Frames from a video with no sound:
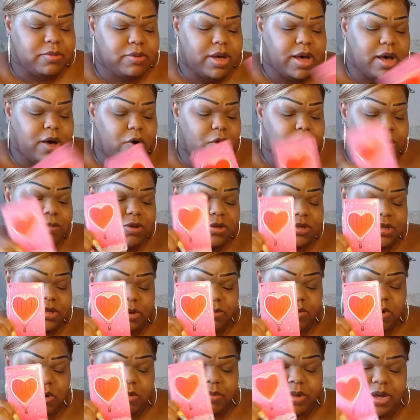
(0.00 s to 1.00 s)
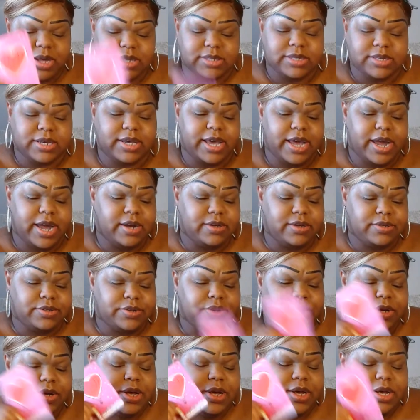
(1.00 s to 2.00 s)
You got hopelessly romantic
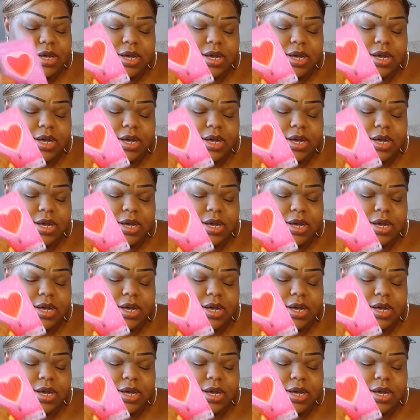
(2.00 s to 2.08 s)
Cancer,